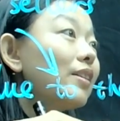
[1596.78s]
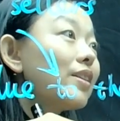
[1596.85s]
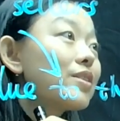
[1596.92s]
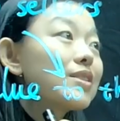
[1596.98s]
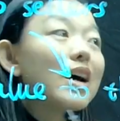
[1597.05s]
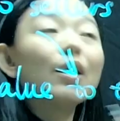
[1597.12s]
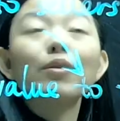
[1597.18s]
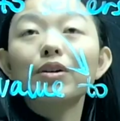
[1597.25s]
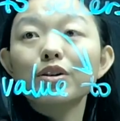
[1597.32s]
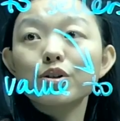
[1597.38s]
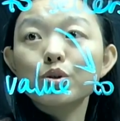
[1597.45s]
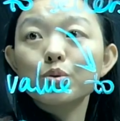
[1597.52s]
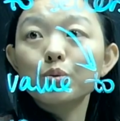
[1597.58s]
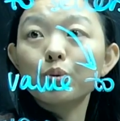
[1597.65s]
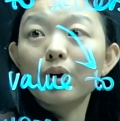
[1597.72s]
the
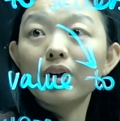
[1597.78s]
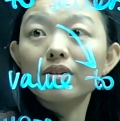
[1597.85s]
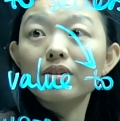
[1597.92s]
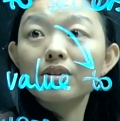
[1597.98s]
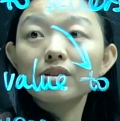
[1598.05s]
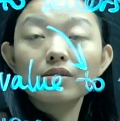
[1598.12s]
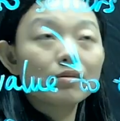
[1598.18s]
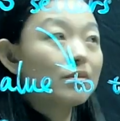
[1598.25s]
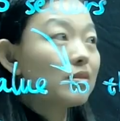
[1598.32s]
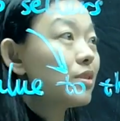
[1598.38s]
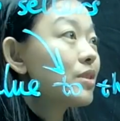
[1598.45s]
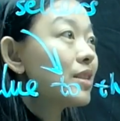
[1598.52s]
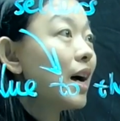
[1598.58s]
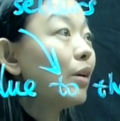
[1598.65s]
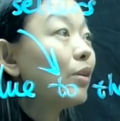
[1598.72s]
sellers would
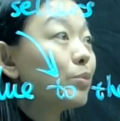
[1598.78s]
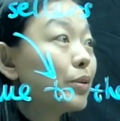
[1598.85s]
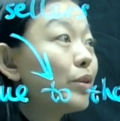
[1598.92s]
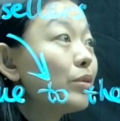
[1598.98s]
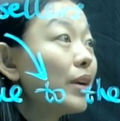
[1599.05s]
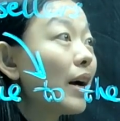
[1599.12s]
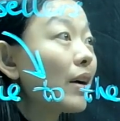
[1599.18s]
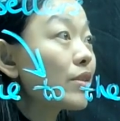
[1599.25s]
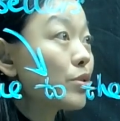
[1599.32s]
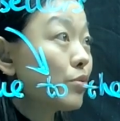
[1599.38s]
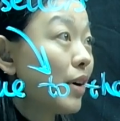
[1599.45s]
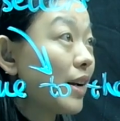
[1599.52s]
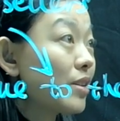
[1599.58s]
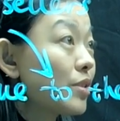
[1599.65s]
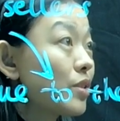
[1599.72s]
sell the product, right?